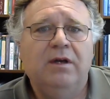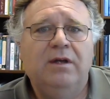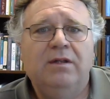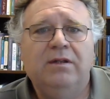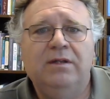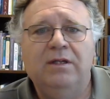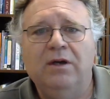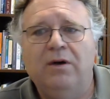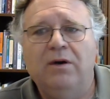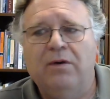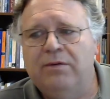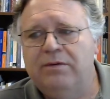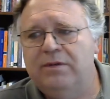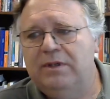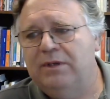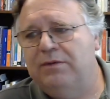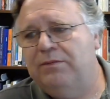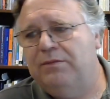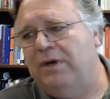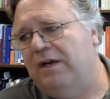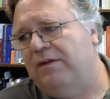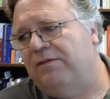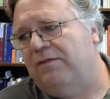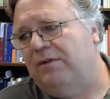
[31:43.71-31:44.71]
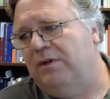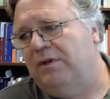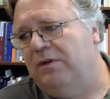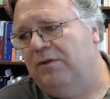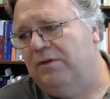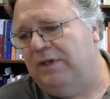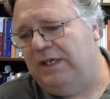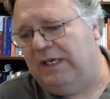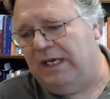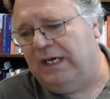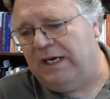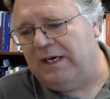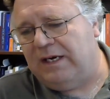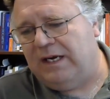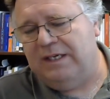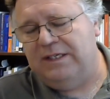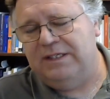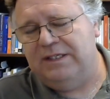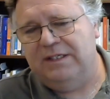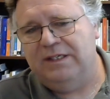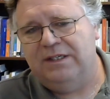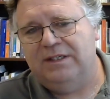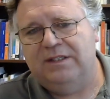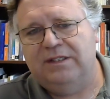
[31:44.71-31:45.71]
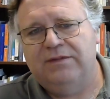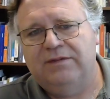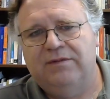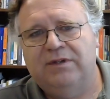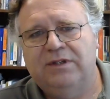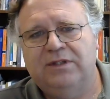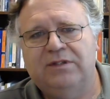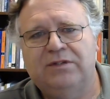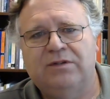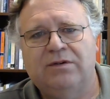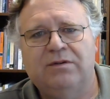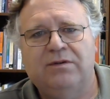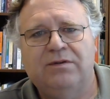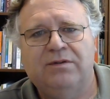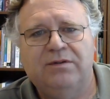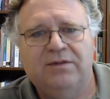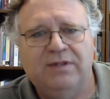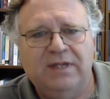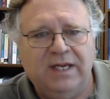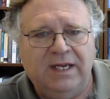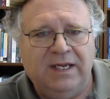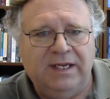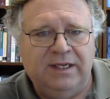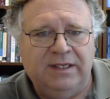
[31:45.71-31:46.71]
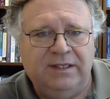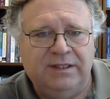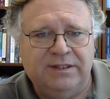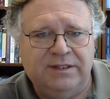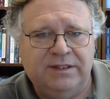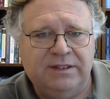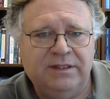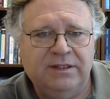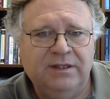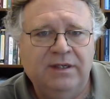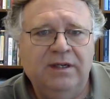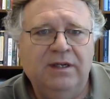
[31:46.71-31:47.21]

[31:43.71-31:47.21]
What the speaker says: The only way for you to get ideas of external things